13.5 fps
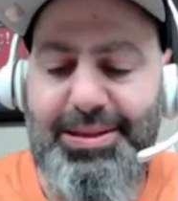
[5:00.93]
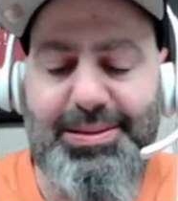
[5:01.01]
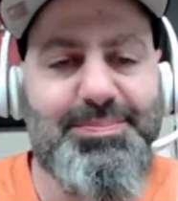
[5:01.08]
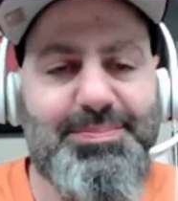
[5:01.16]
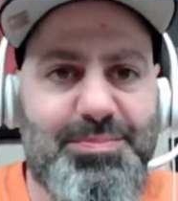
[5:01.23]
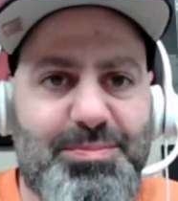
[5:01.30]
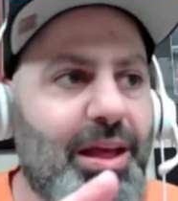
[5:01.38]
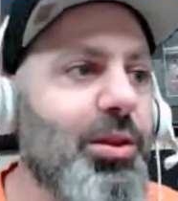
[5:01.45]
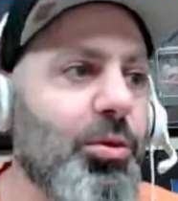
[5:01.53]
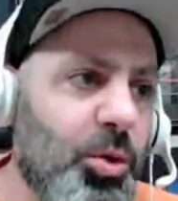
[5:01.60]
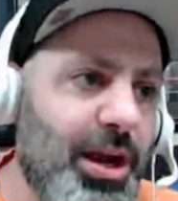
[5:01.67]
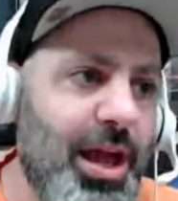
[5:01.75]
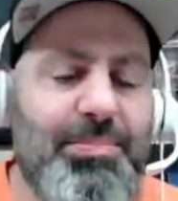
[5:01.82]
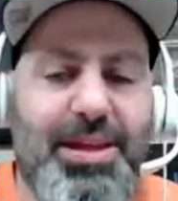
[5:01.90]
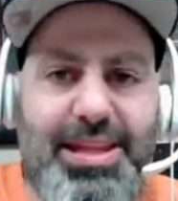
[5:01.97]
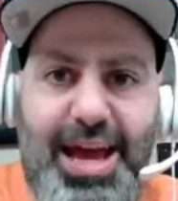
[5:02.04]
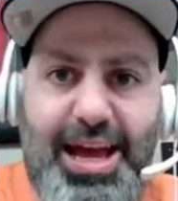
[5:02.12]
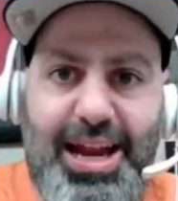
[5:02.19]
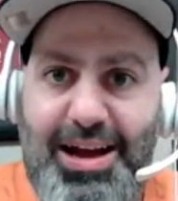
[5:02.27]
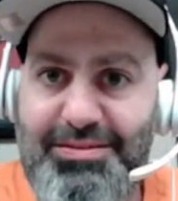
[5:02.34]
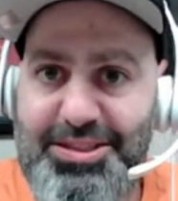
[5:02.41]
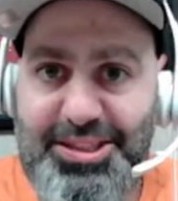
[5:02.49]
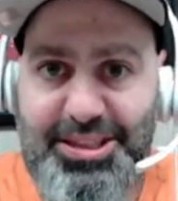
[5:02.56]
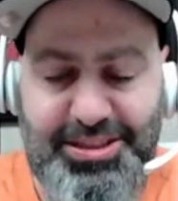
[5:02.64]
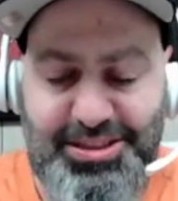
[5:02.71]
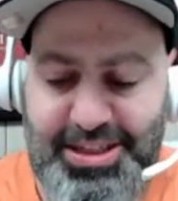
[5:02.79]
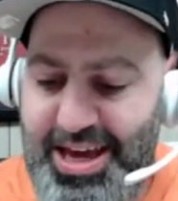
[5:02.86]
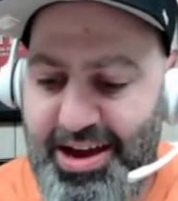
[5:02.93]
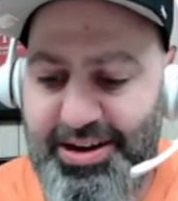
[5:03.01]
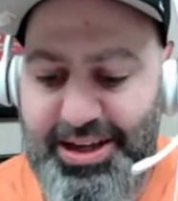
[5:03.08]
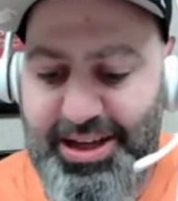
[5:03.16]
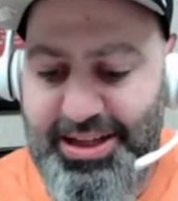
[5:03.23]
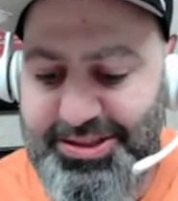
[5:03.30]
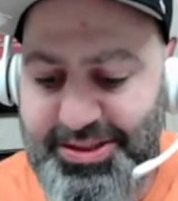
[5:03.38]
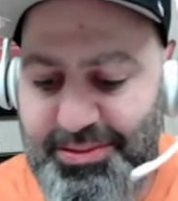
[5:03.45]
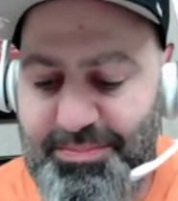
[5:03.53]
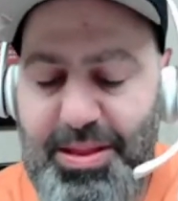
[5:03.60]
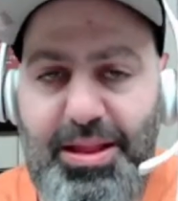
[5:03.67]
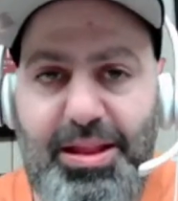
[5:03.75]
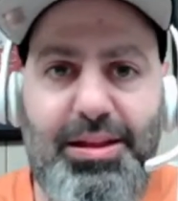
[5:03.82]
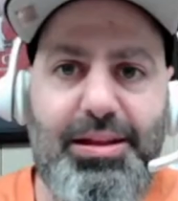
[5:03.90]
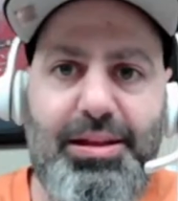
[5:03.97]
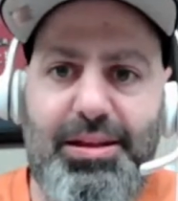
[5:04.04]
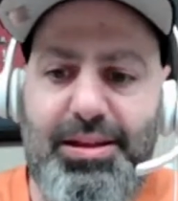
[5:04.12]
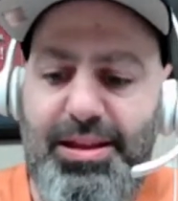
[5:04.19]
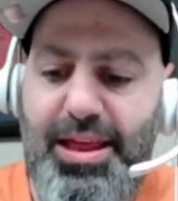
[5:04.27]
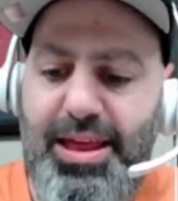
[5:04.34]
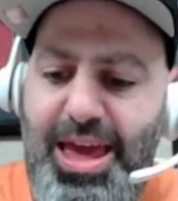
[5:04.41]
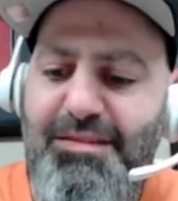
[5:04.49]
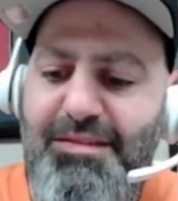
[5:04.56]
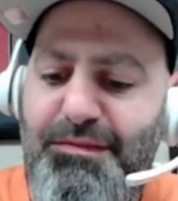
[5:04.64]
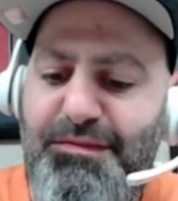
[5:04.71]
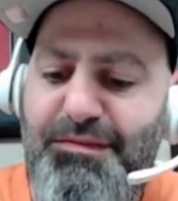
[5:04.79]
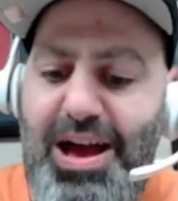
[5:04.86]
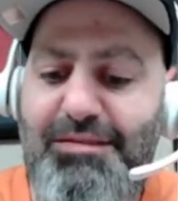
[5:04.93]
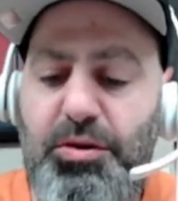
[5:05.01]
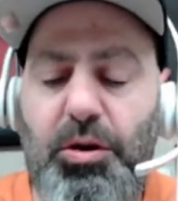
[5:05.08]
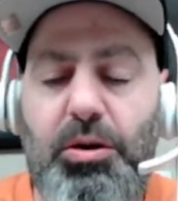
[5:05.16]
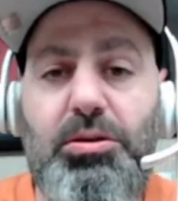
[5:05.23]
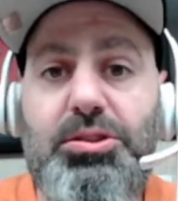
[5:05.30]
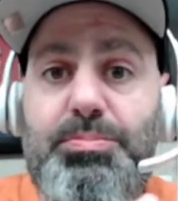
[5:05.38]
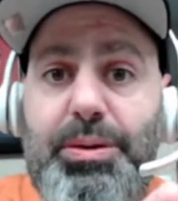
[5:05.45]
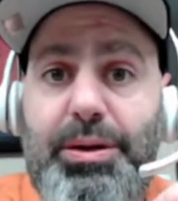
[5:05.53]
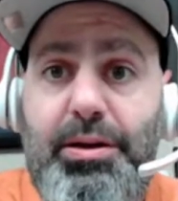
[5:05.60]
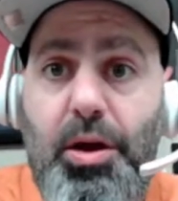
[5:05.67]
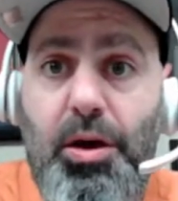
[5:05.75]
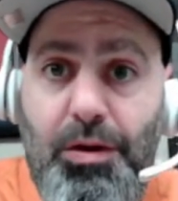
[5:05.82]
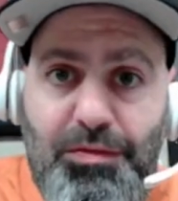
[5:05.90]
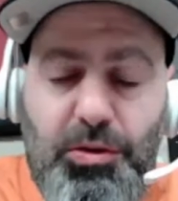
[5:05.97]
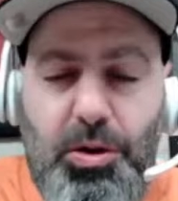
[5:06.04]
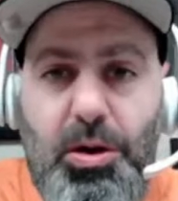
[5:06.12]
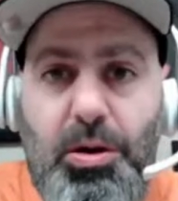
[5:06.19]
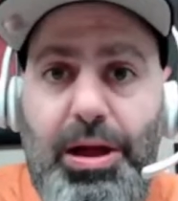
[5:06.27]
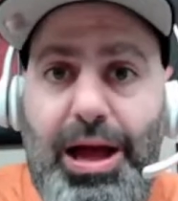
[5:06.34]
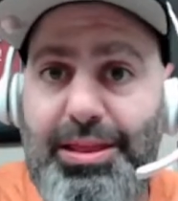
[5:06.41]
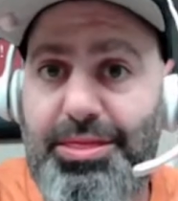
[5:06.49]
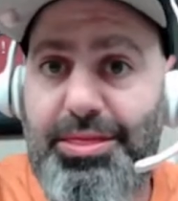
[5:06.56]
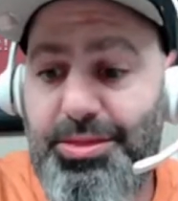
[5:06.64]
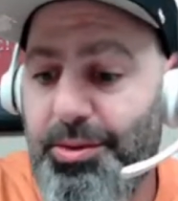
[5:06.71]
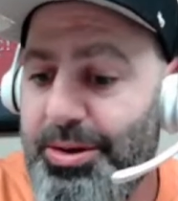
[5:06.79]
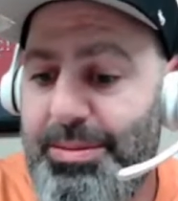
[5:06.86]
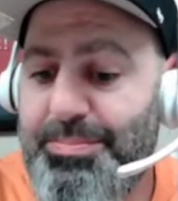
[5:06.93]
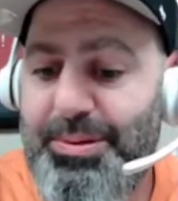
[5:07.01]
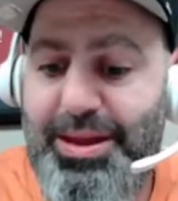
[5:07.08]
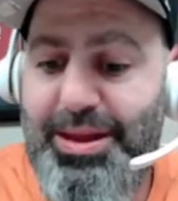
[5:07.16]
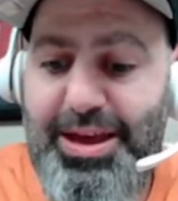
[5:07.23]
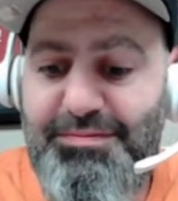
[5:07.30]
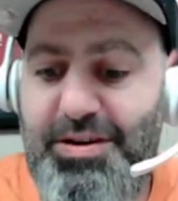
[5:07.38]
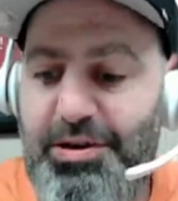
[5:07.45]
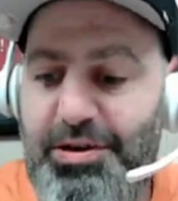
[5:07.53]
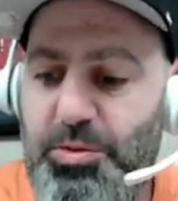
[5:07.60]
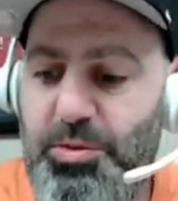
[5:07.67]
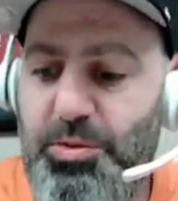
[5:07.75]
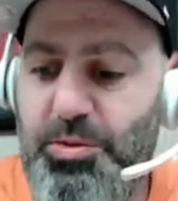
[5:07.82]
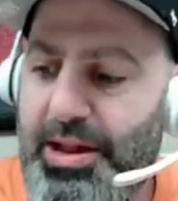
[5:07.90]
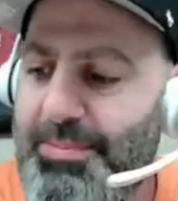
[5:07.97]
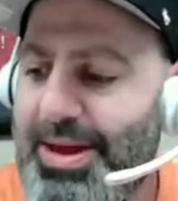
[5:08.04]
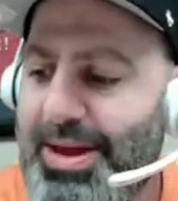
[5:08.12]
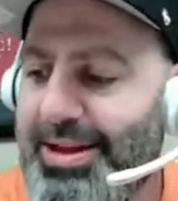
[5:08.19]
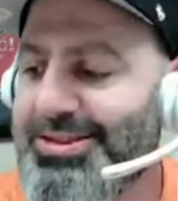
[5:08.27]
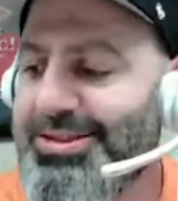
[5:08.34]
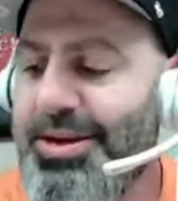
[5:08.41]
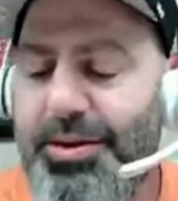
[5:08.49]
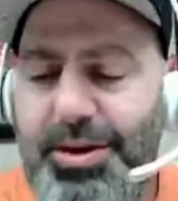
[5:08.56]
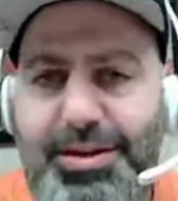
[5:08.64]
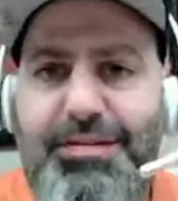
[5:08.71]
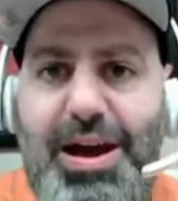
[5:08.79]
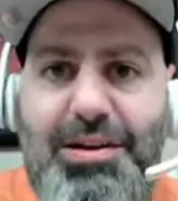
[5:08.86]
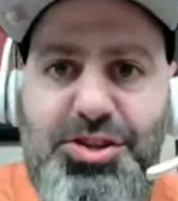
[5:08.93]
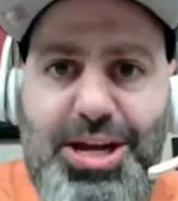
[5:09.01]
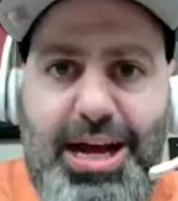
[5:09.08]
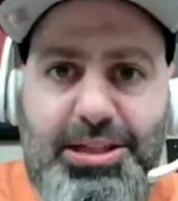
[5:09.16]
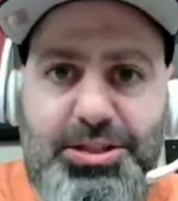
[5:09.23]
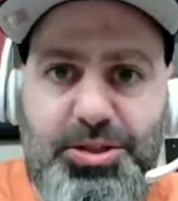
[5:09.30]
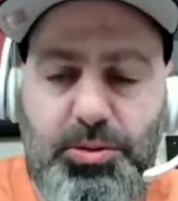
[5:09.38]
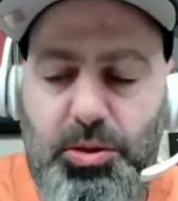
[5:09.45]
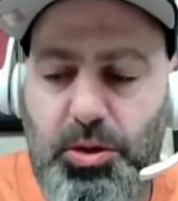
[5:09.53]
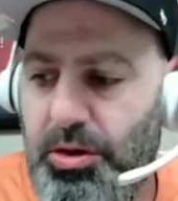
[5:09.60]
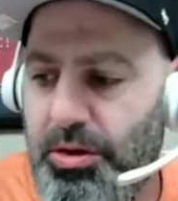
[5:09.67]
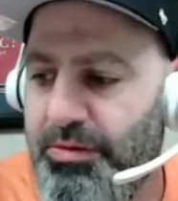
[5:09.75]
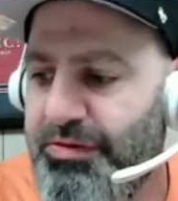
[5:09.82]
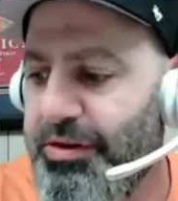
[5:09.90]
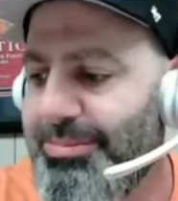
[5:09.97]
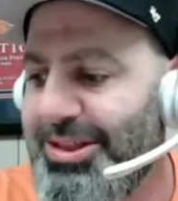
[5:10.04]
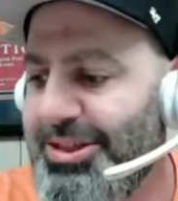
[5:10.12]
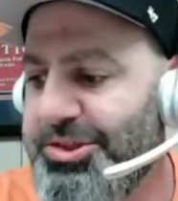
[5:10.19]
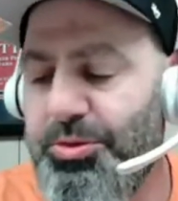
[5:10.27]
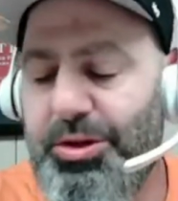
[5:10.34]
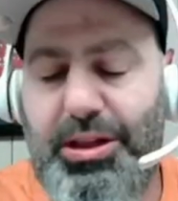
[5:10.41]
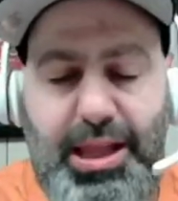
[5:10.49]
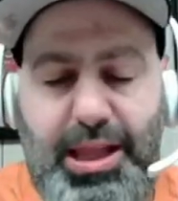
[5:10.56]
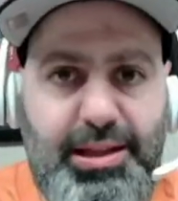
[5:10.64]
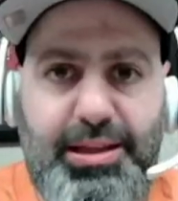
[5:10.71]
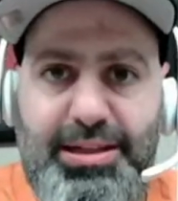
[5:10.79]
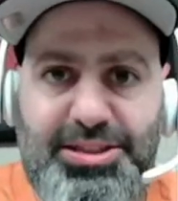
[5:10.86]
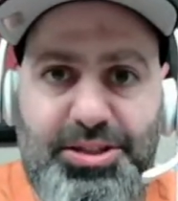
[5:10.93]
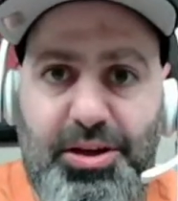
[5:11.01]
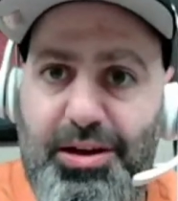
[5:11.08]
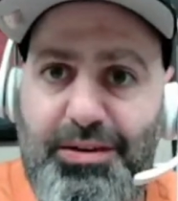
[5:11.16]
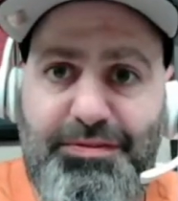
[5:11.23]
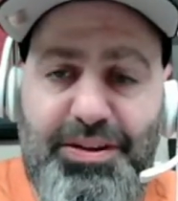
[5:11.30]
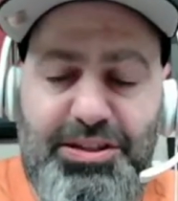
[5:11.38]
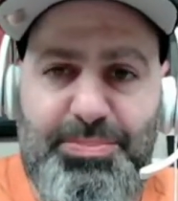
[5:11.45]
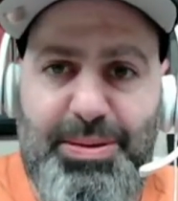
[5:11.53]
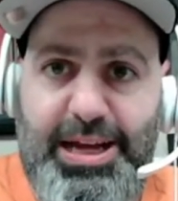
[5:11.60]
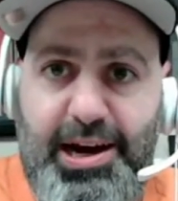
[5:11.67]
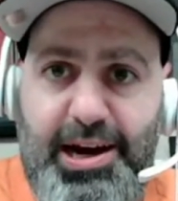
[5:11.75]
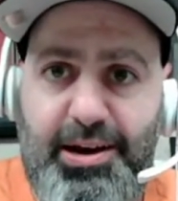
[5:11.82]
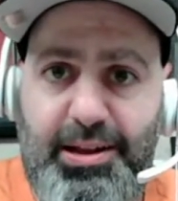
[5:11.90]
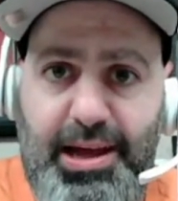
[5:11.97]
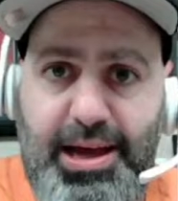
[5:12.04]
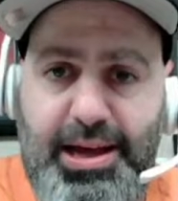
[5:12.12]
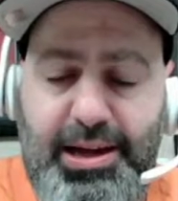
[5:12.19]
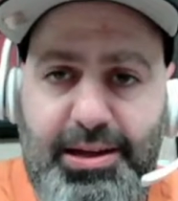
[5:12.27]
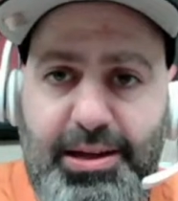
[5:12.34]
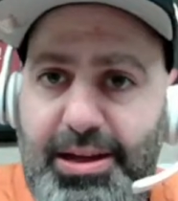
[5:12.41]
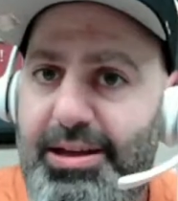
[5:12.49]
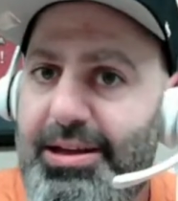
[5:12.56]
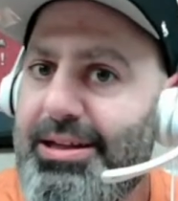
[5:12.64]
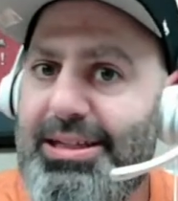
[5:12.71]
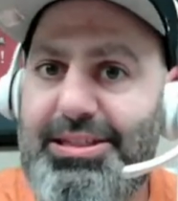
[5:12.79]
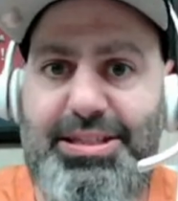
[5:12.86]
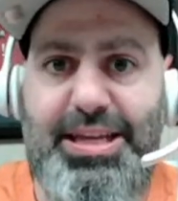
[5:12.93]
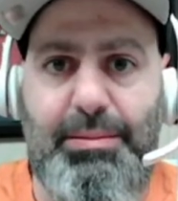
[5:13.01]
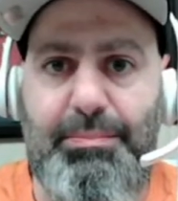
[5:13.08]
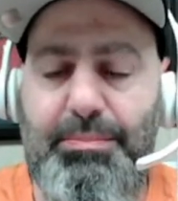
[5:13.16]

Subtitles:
but and the one empty net obviously doesn't count against him. He gave up 5 goals, but overall, I thought he played very well. I mean, it's 35 shots on goal from this relentless offense by Carolina. Like I said,